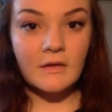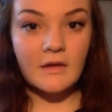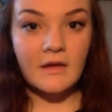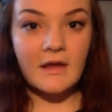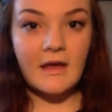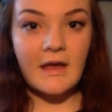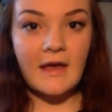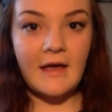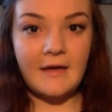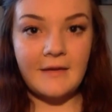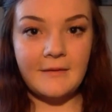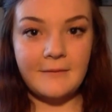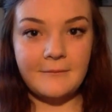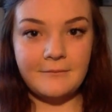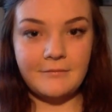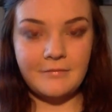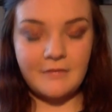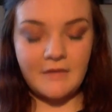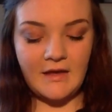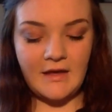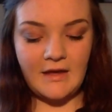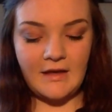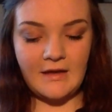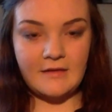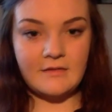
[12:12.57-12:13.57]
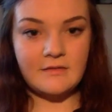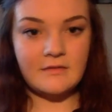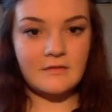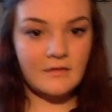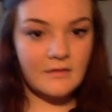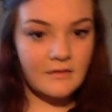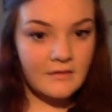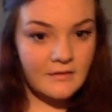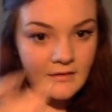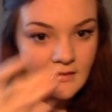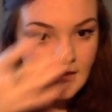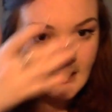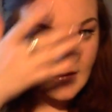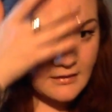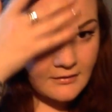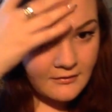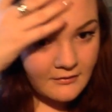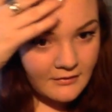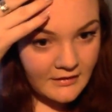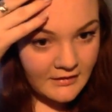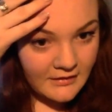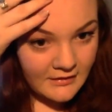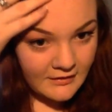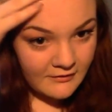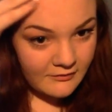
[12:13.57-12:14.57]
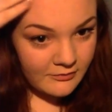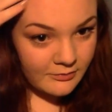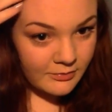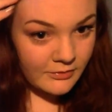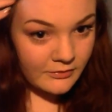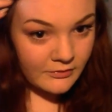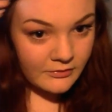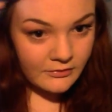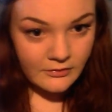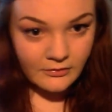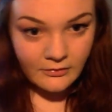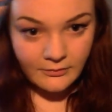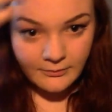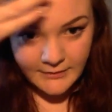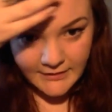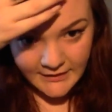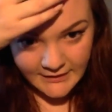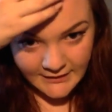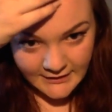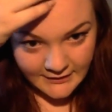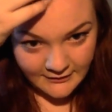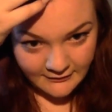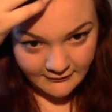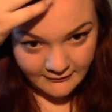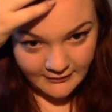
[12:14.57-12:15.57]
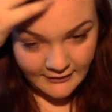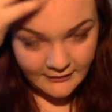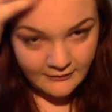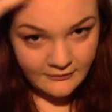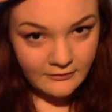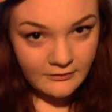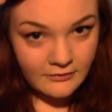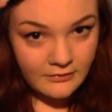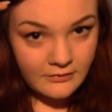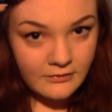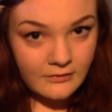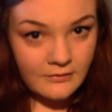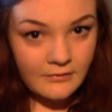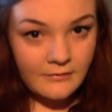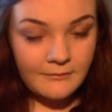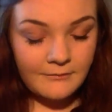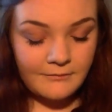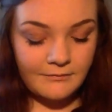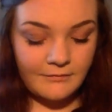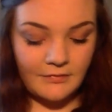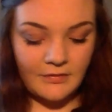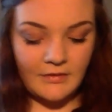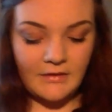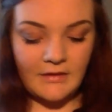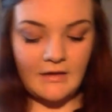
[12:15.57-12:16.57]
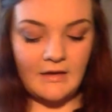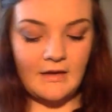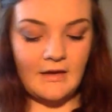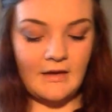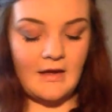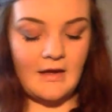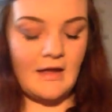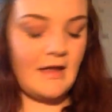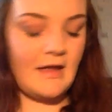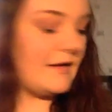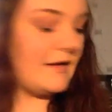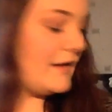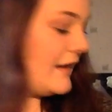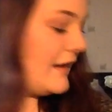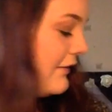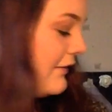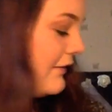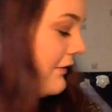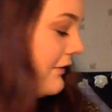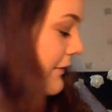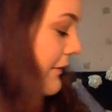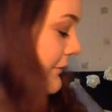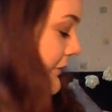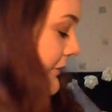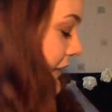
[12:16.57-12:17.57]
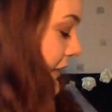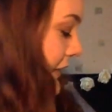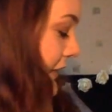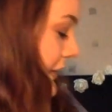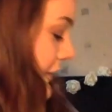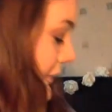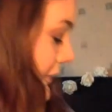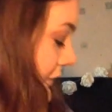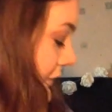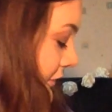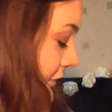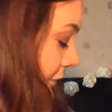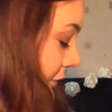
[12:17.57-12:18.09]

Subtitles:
okay, and now I have pulled all my hair out, and now I'm going to use